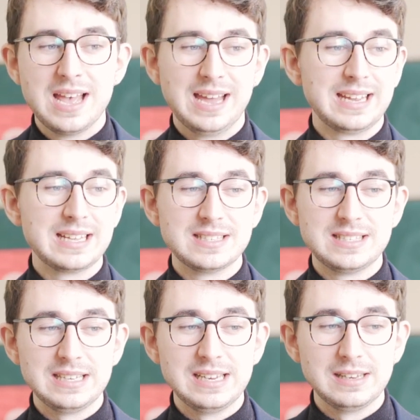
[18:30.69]
and I can
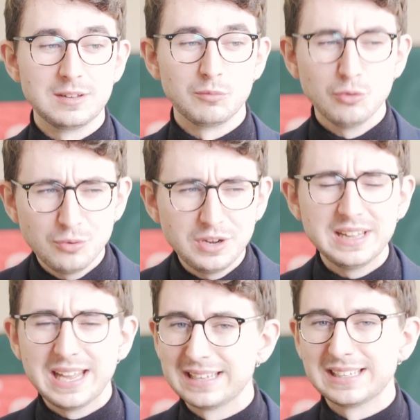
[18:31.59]
see them
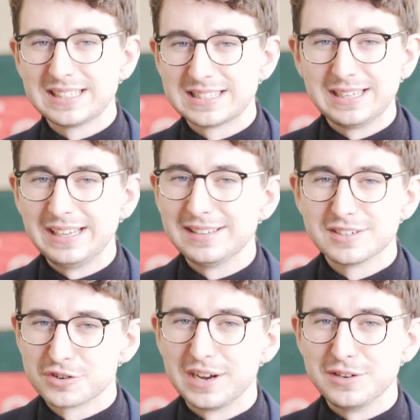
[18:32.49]
really getting excited
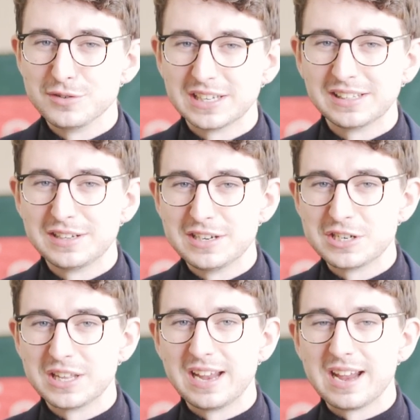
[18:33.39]
to try and use
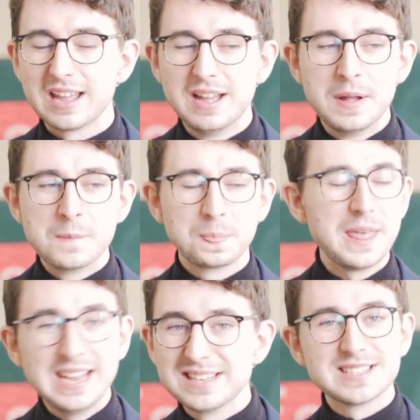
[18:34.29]
English, like,
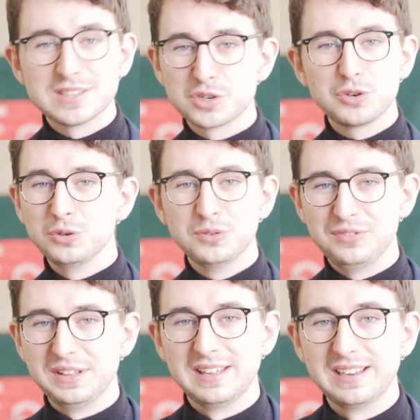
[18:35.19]
that is such a cool
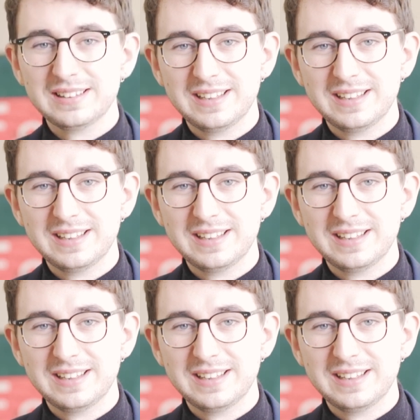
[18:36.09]
feeling.